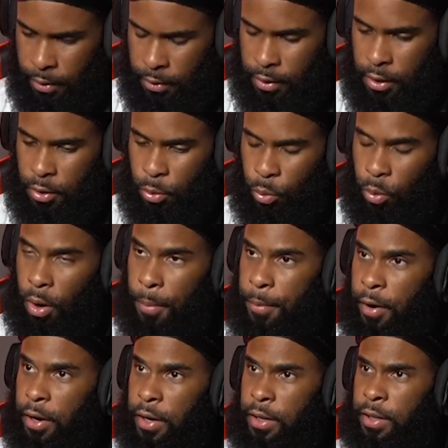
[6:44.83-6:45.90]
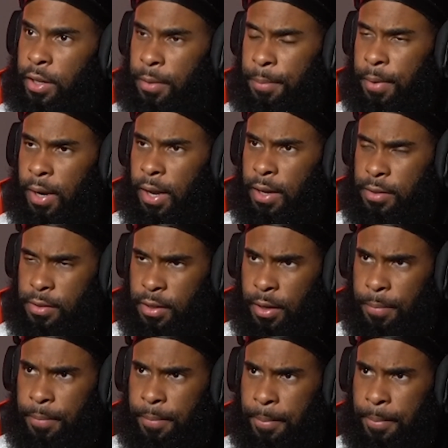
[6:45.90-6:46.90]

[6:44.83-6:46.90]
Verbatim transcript: I think two upgraded killed me last time.